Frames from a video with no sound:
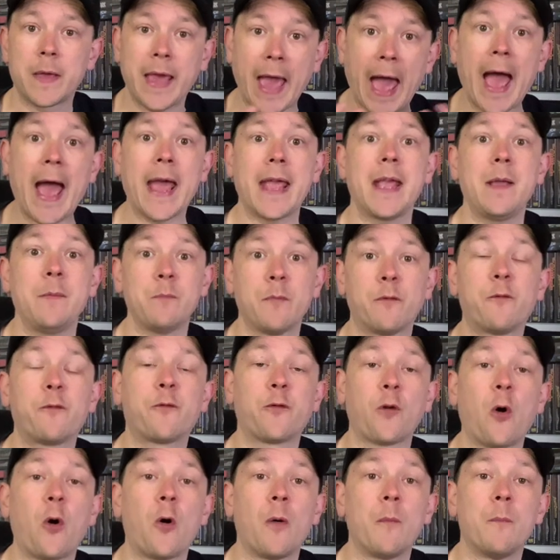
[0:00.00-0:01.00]
came
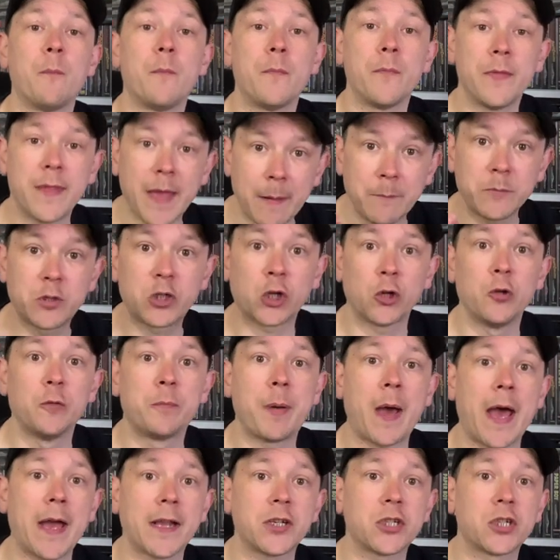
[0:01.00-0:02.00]
from them two
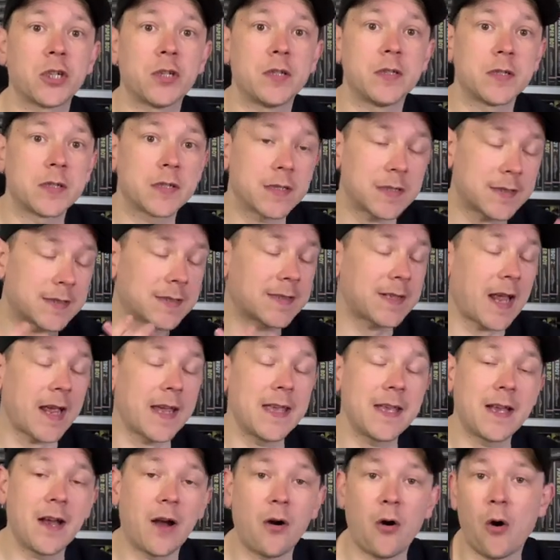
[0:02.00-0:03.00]
passions.
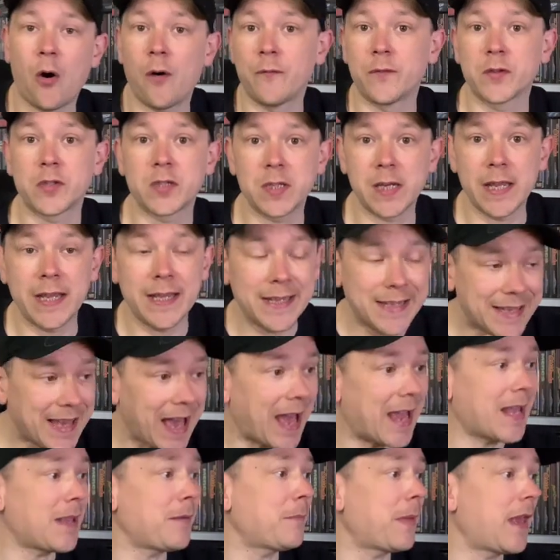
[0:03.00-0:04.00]
Sega, obviously
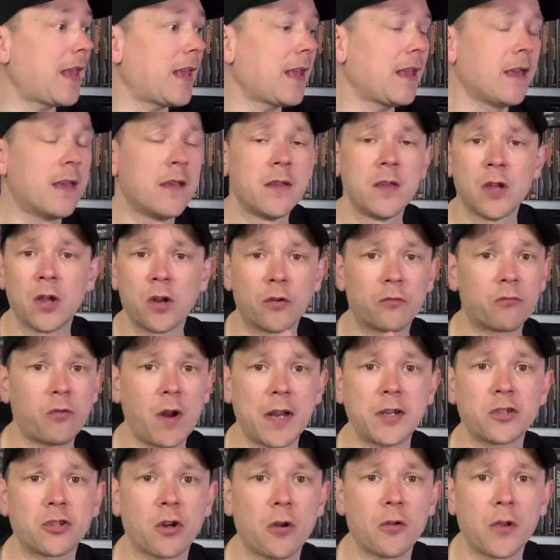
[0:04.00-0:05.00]
gaming,
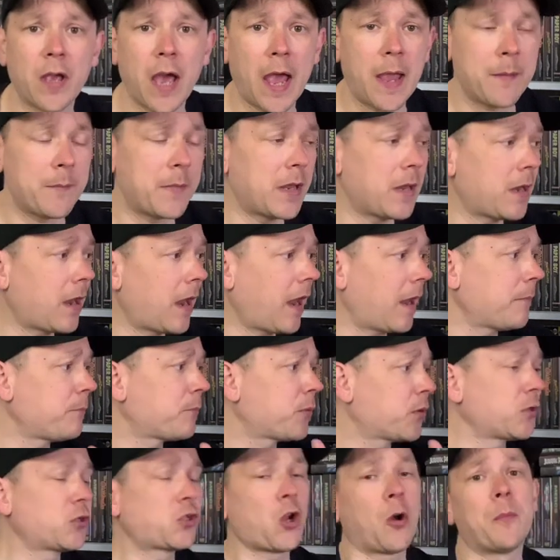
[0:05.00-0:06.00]
retro gaming, and
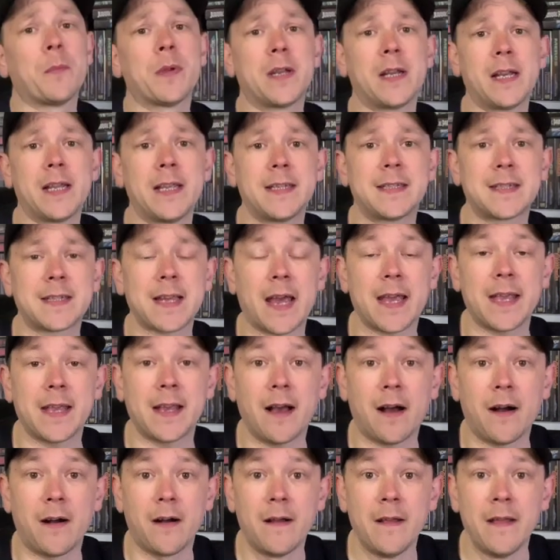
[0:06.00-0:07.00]
predominantly
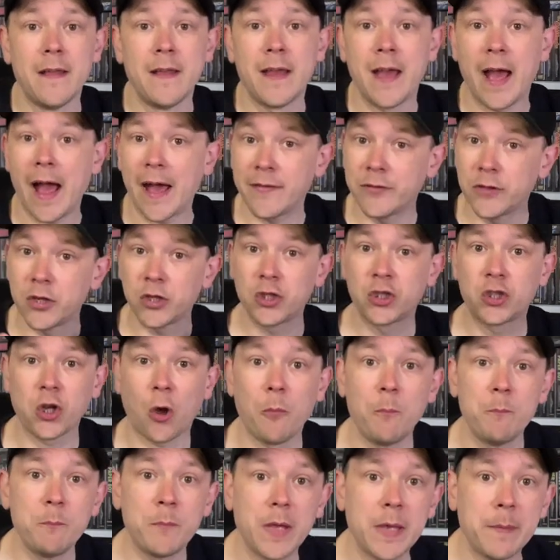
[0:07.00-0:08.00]
Sega. And the
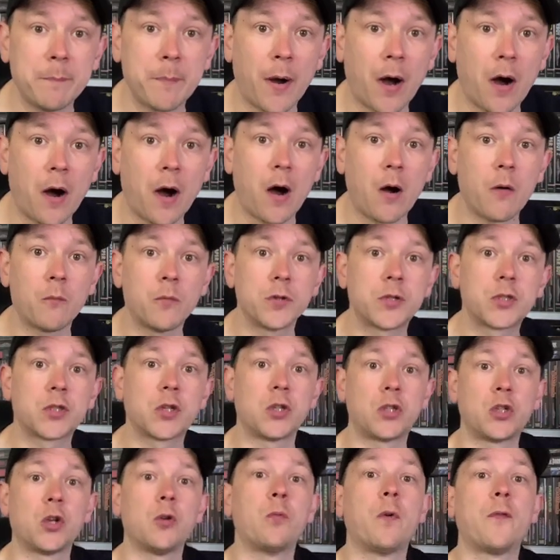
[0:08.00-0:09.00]
zombie part was to
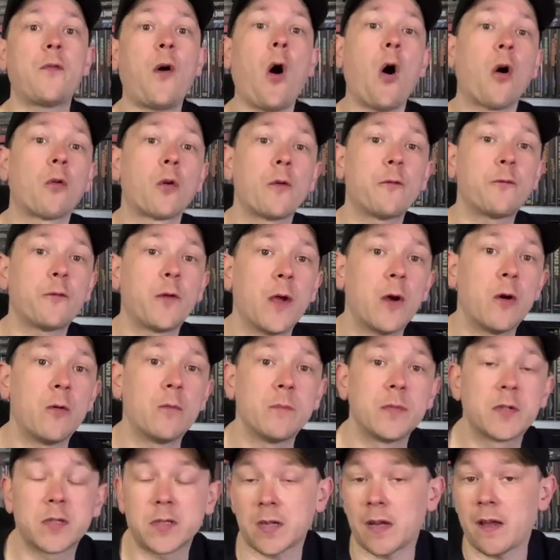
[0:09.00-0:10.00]
do with horror
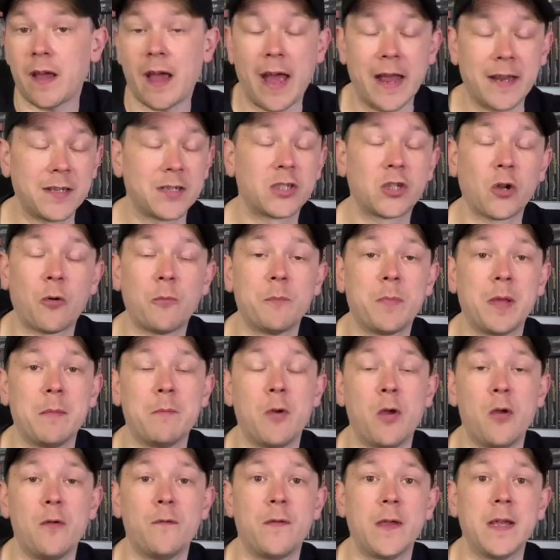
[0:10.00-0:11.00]
films and zombie
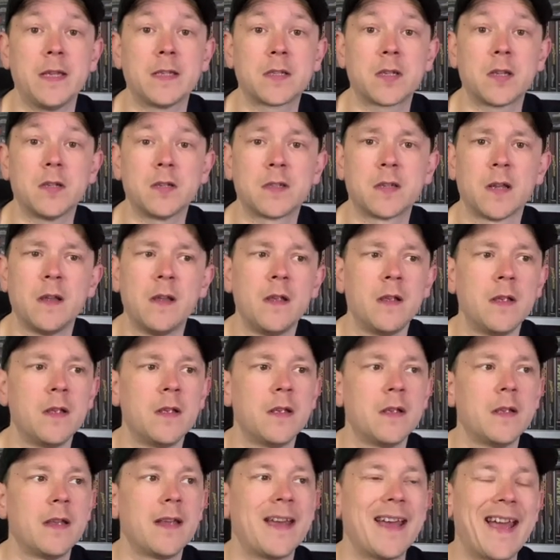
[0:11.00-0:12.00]
movies because
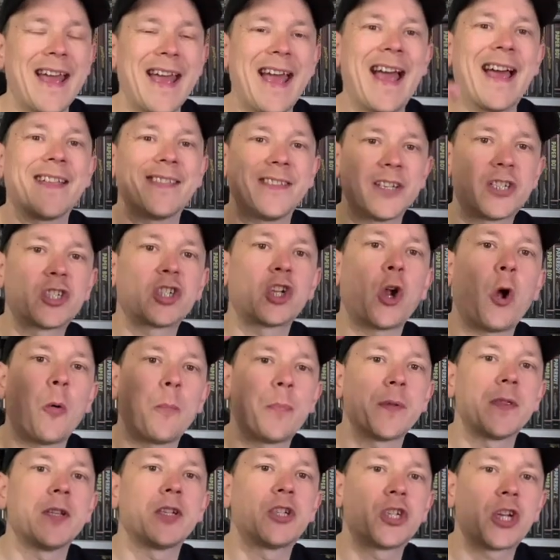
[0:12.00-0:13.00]
at the top
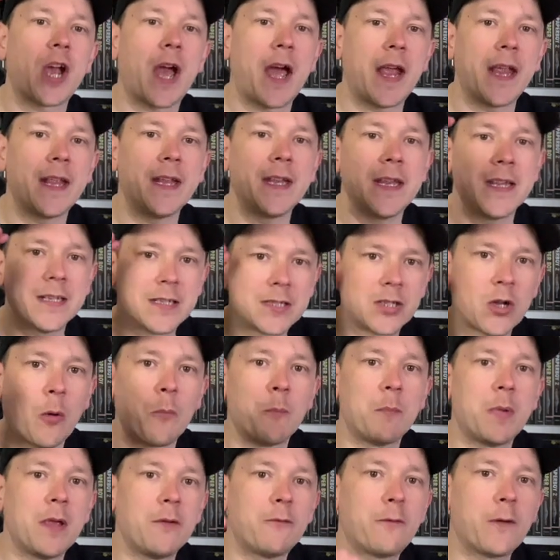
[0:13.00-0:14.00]
of the chain is
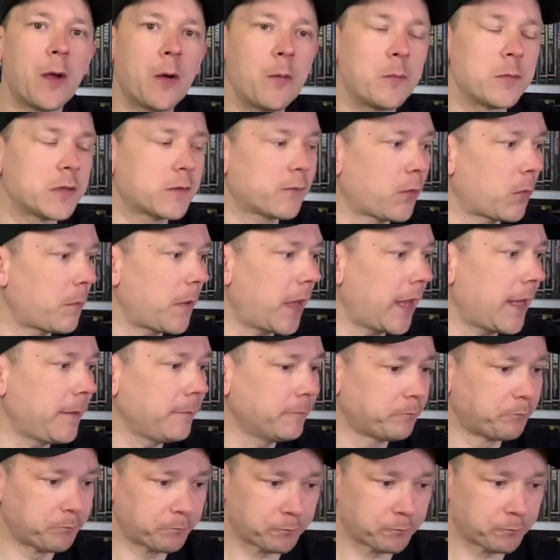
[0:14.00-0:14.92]
zombie films for me